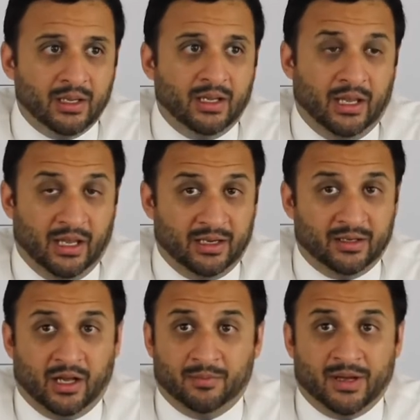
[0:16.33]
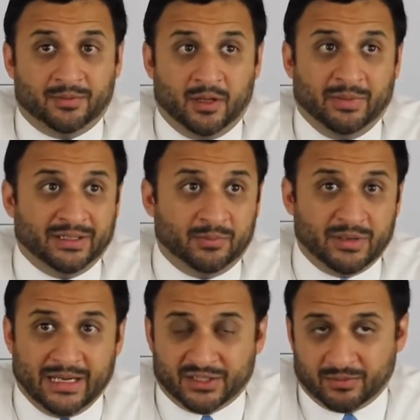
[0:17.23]
And I'm not about to
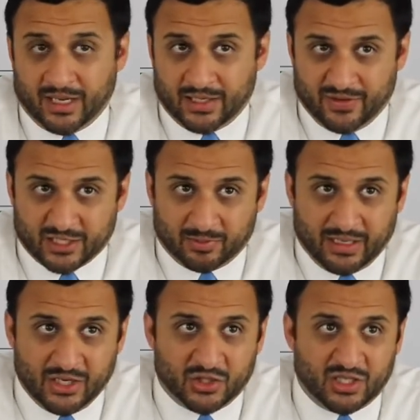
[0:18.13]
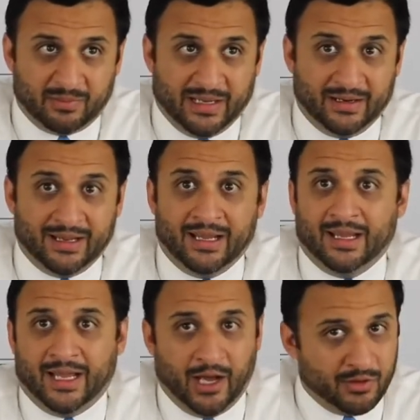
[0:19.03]
bring out some kind of explanation about
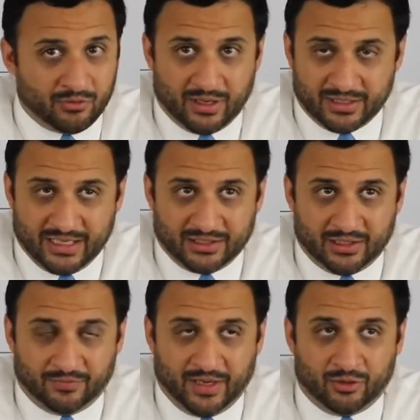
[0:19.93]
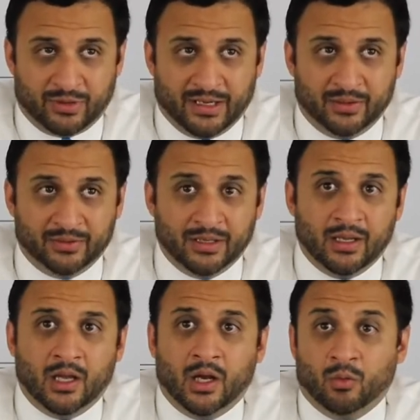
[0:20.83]
how Iran could get to the final round.
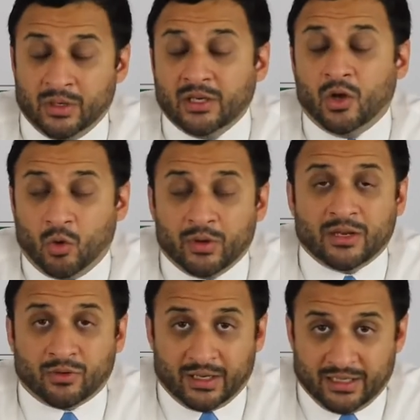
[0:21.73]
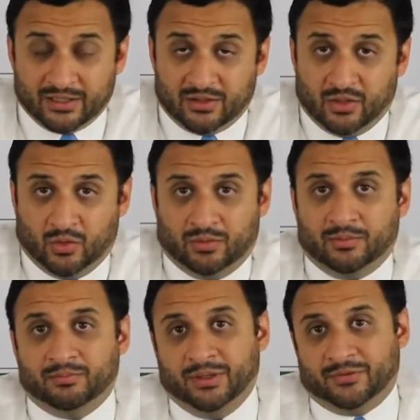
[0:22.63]
We know what Iran needs to do.
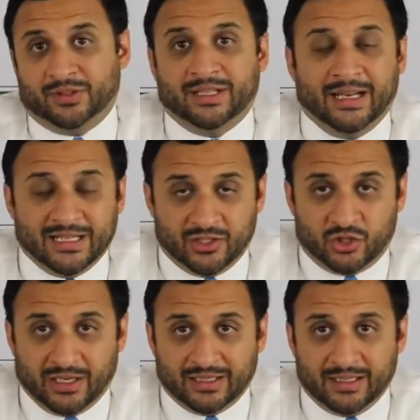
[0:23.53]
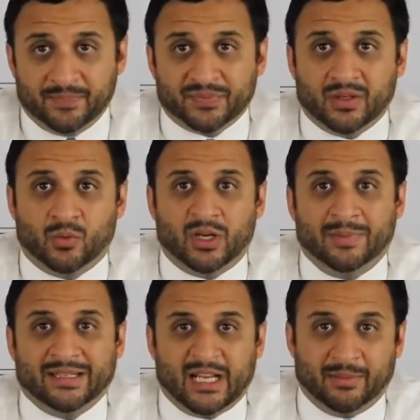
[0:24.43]
But for today's agenda, we're going
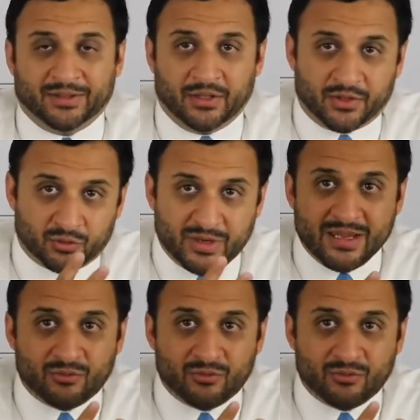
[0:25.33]
to be talking about the three